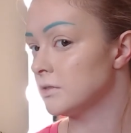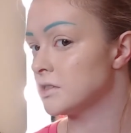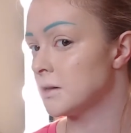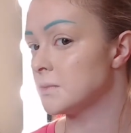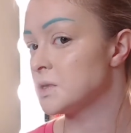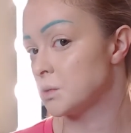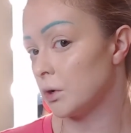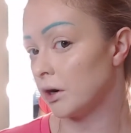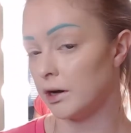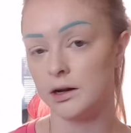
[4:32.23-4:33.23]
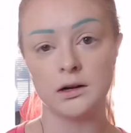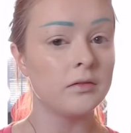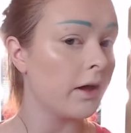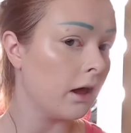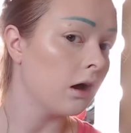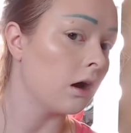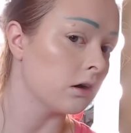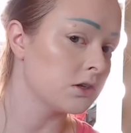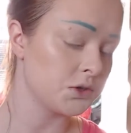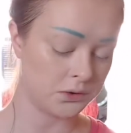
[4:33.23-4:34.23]
some sort of a
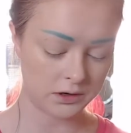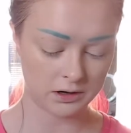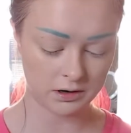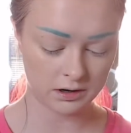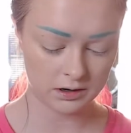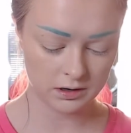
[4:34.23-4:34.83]
contour